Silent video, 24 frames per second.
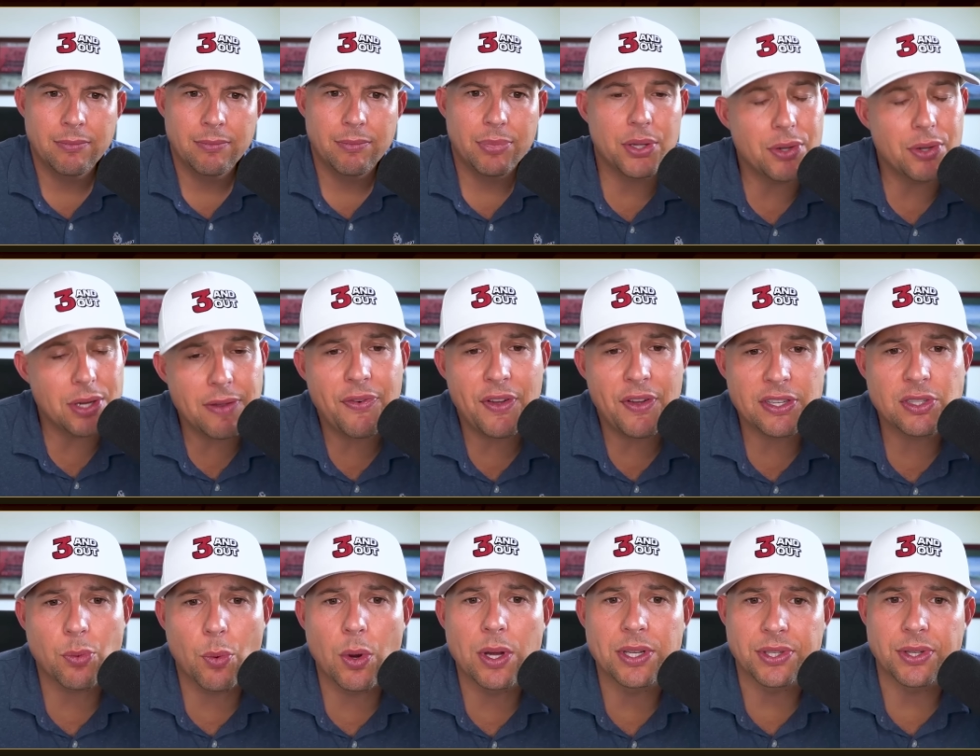But their defense
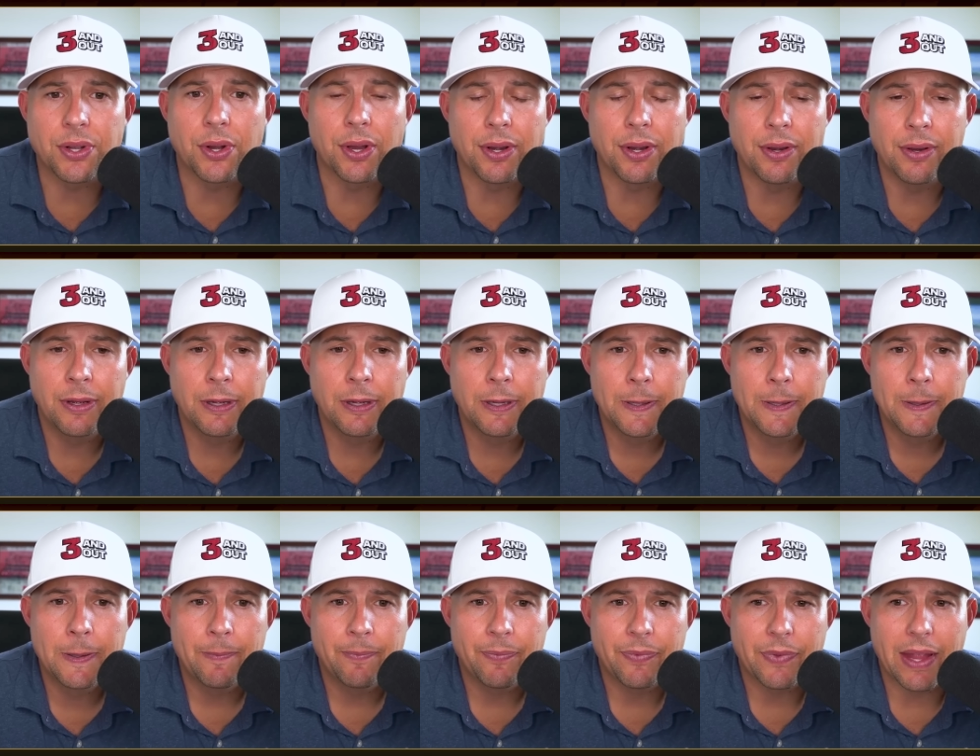was good,
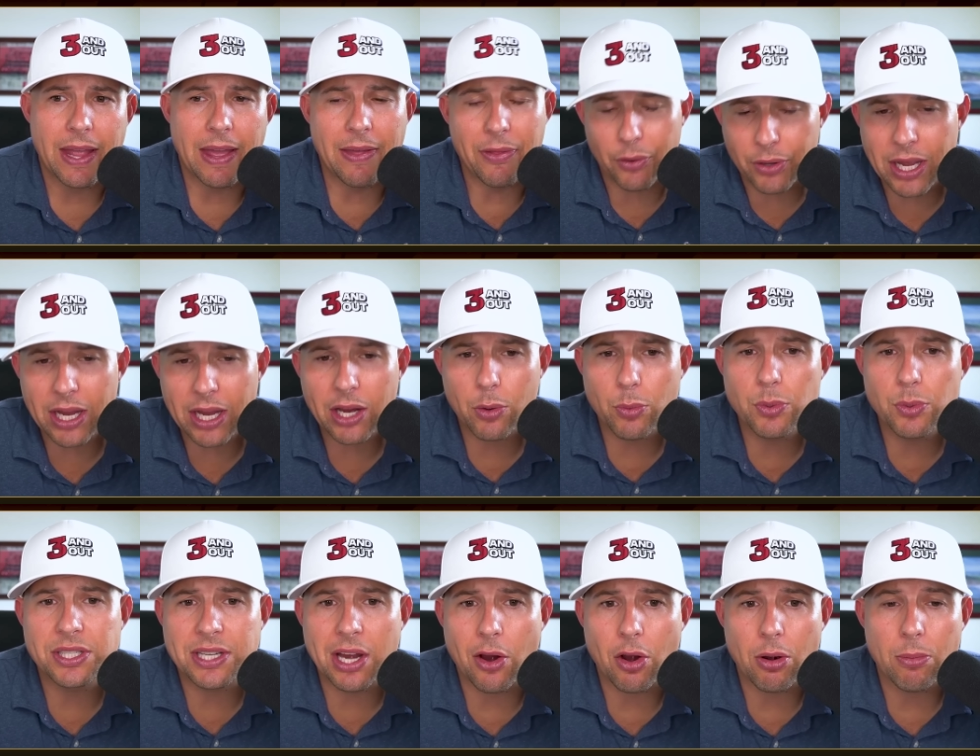and their kicker was
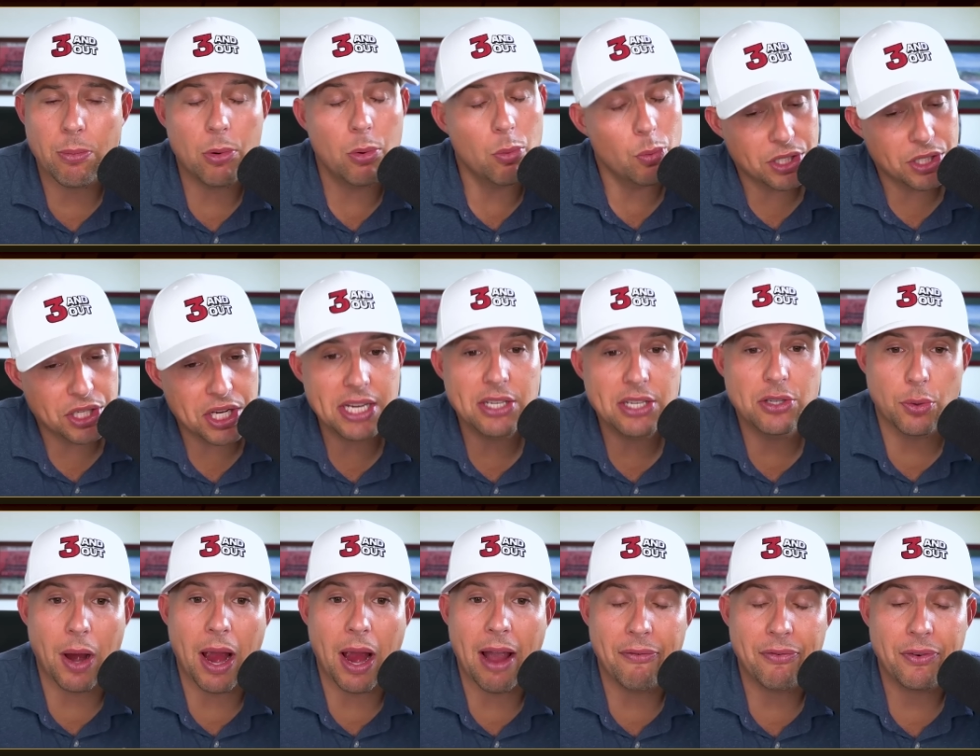terrible, which he
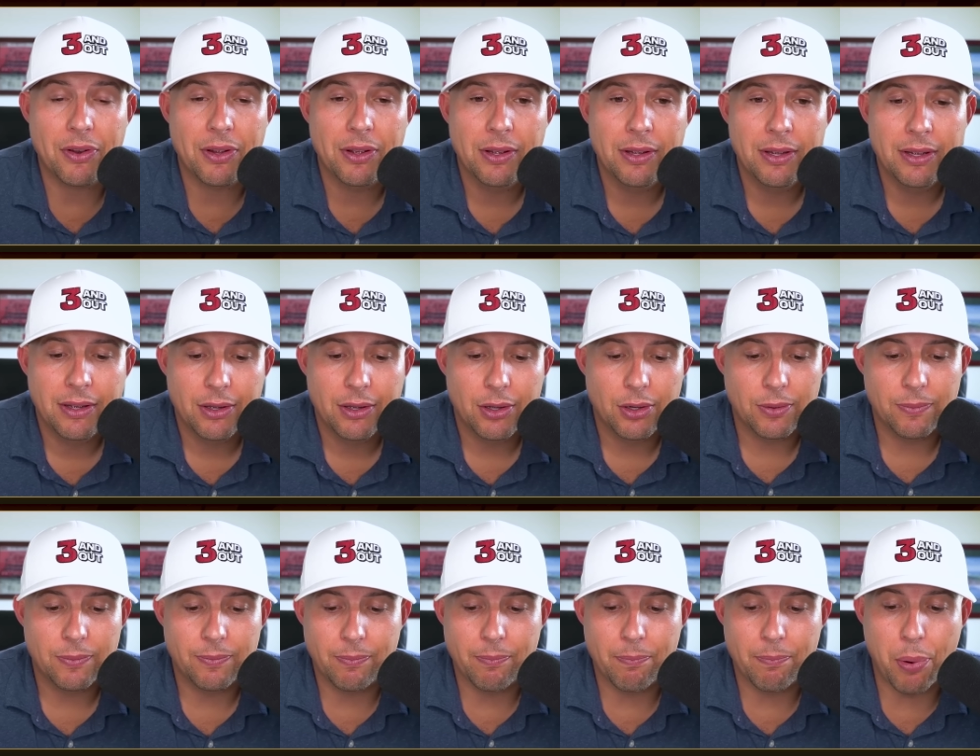drafted.
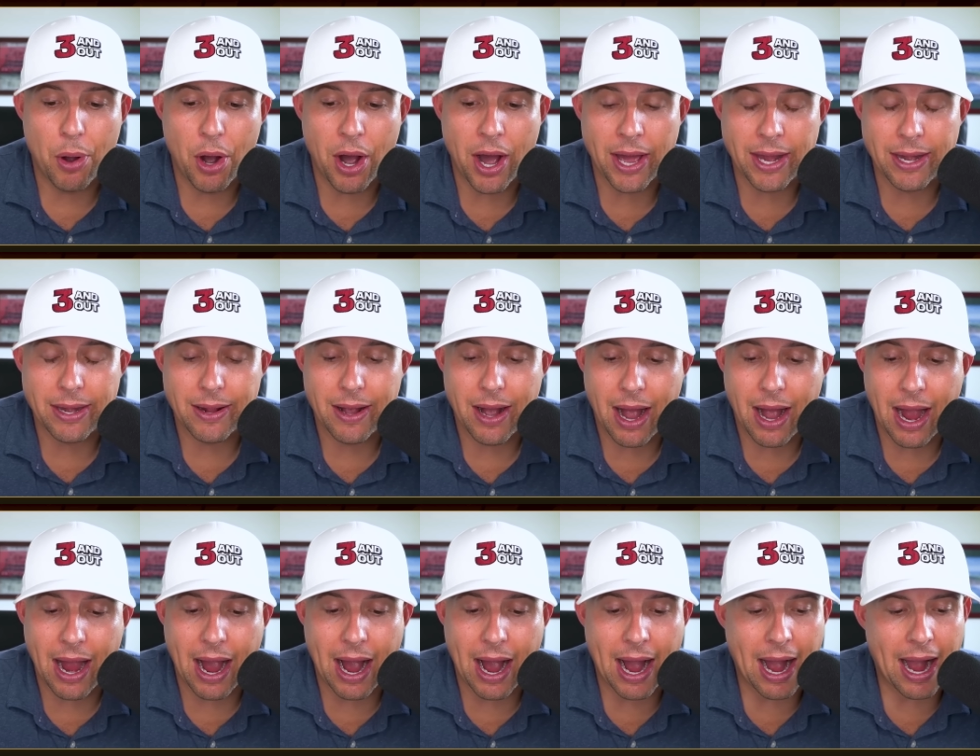But
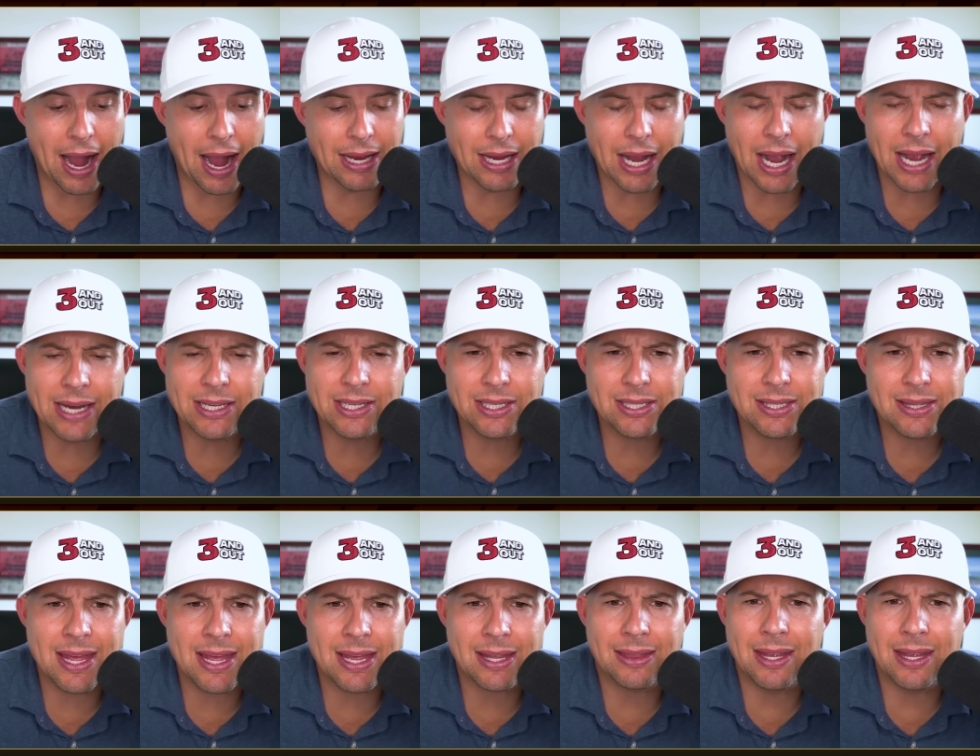I, I, I just
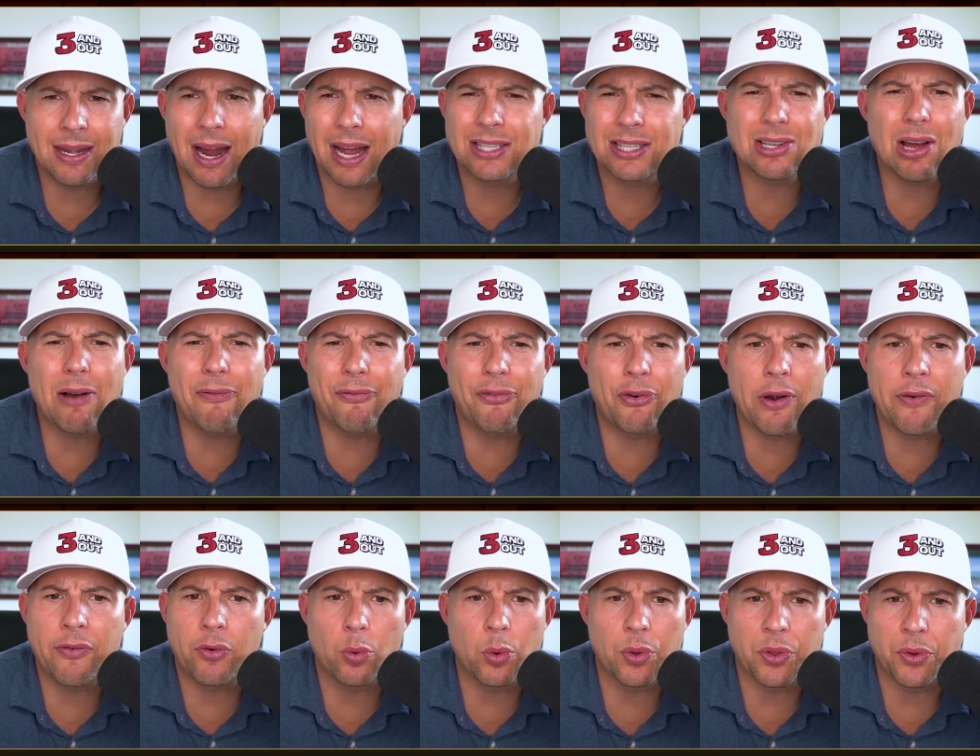think that I saw it
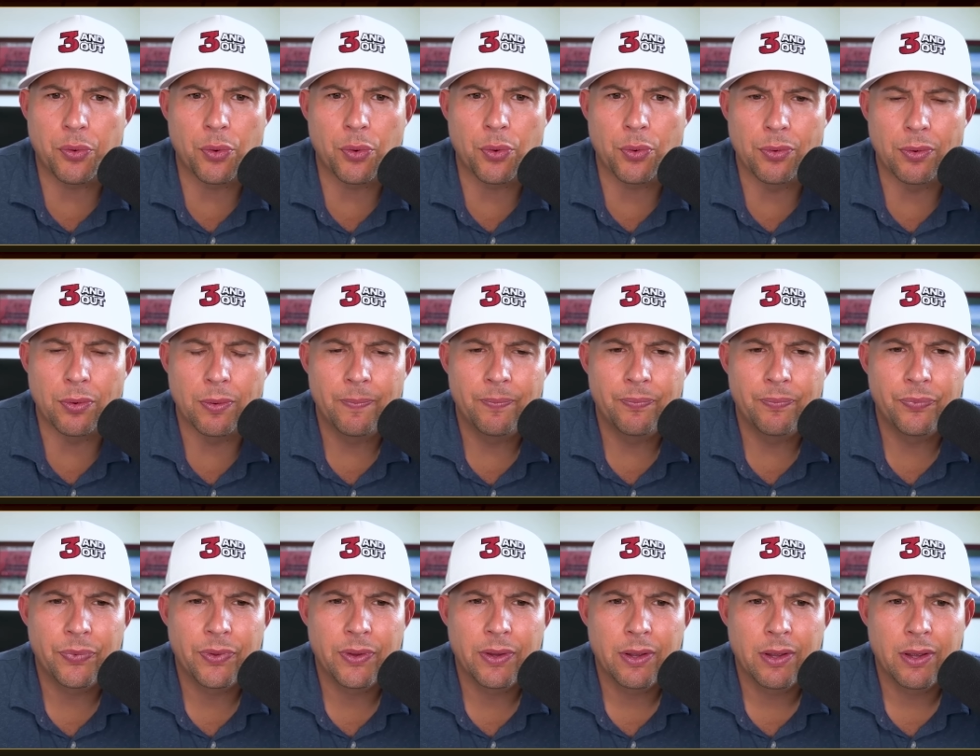forever with Gruden,
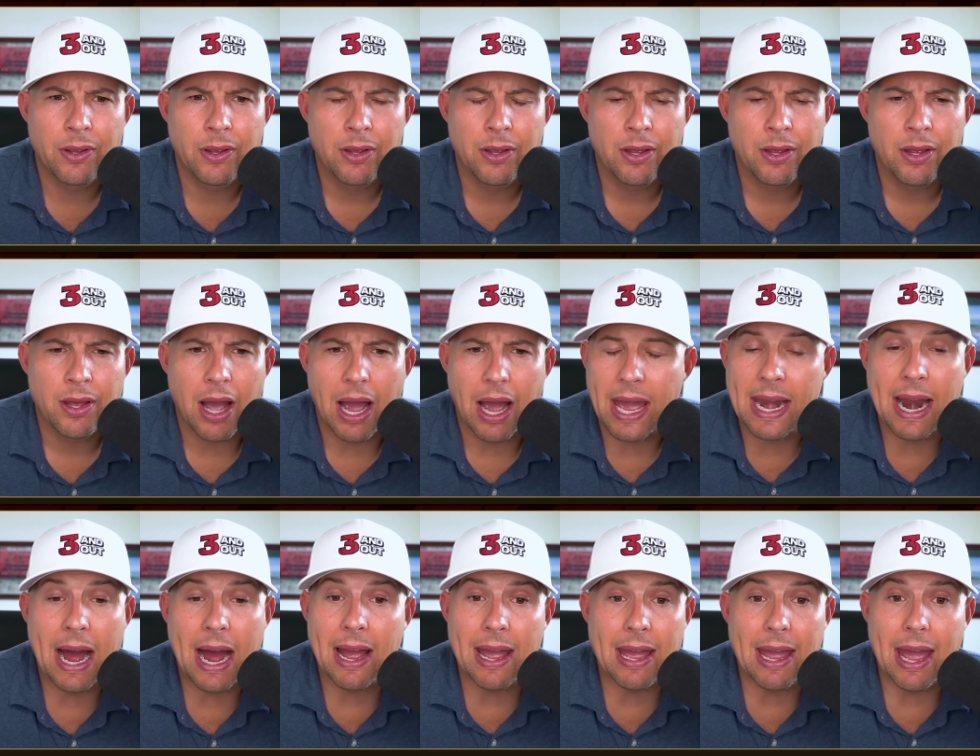and
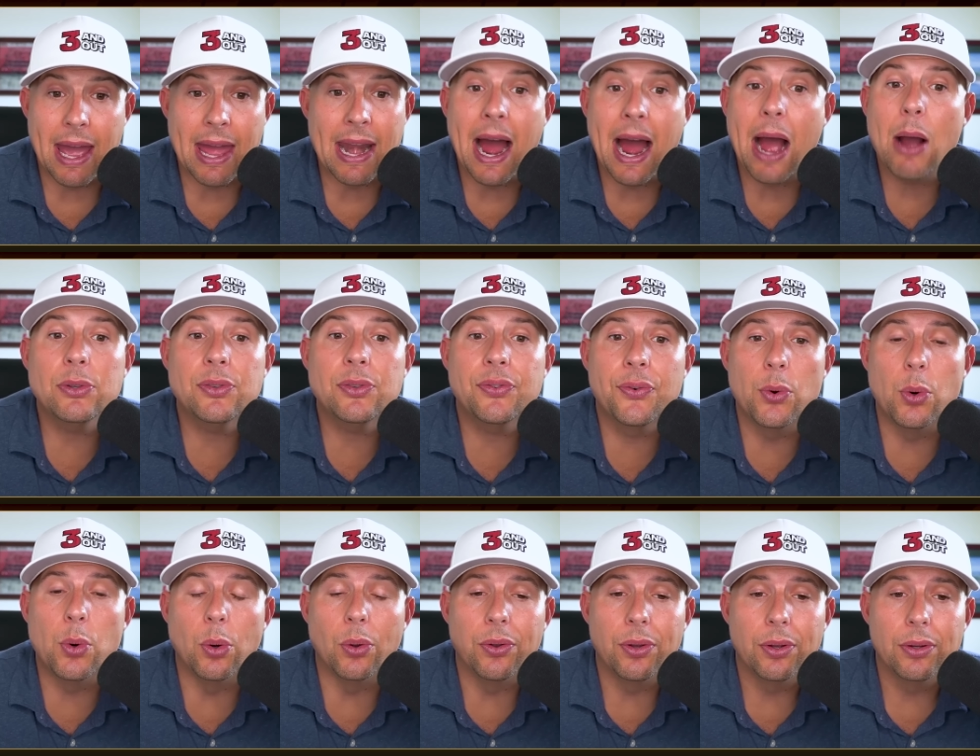I and I was
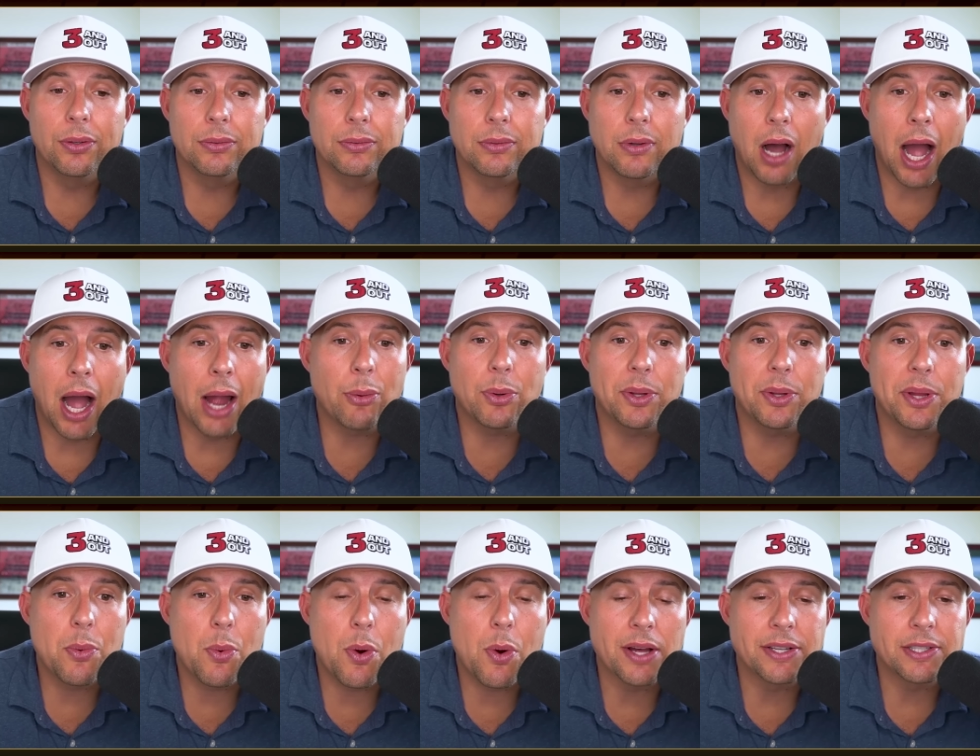fooled. I
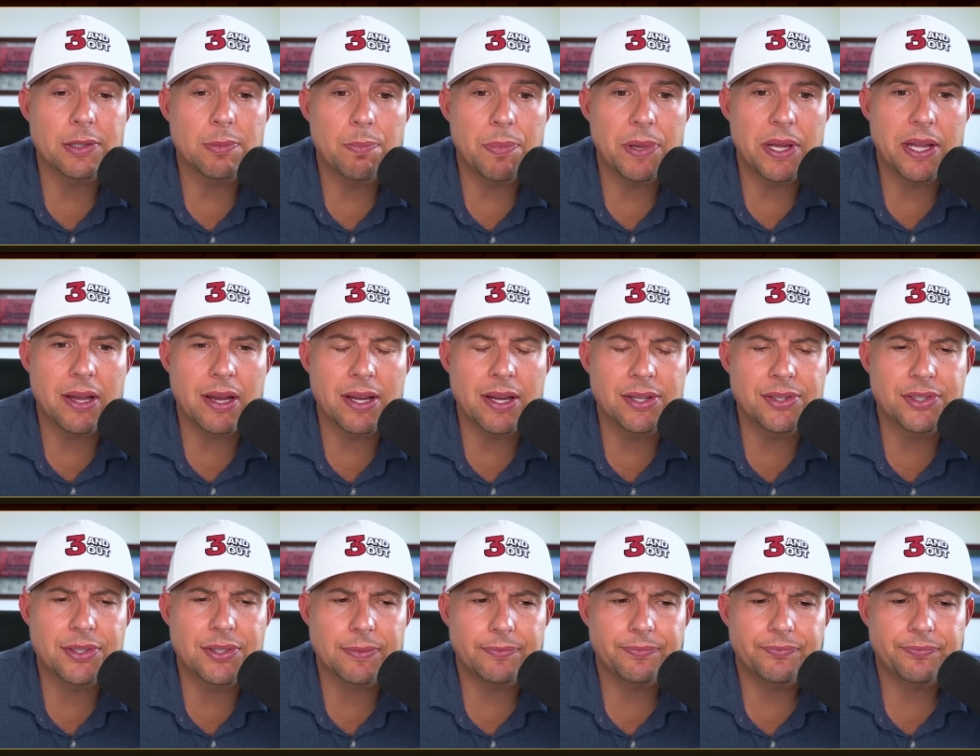really was because